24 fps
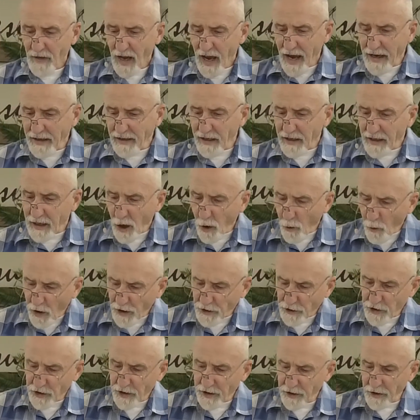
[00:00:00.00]
And, and I
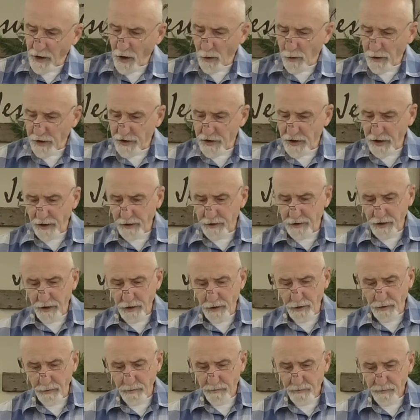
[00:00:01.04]
want you to notice here,
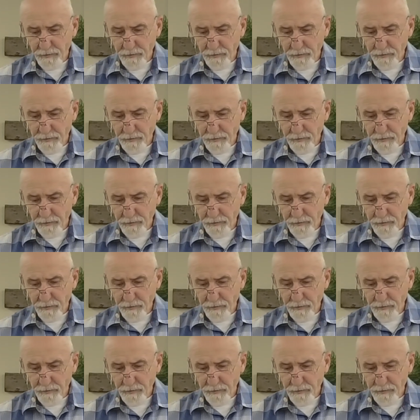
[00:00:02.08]
too,